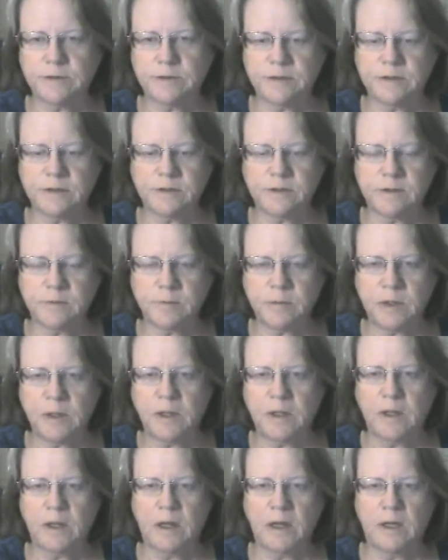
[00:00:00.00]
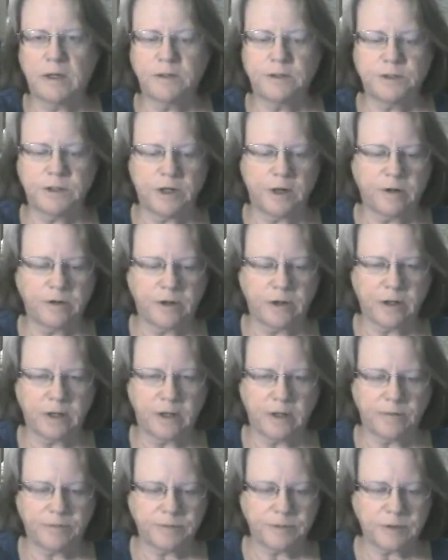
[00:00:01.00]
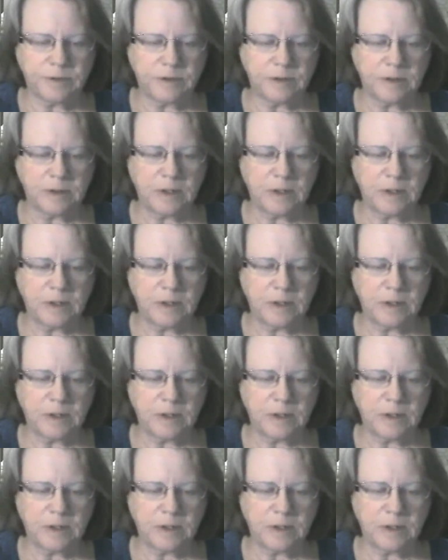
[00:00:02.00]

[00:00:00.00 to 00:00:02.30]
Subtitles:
system and share the gift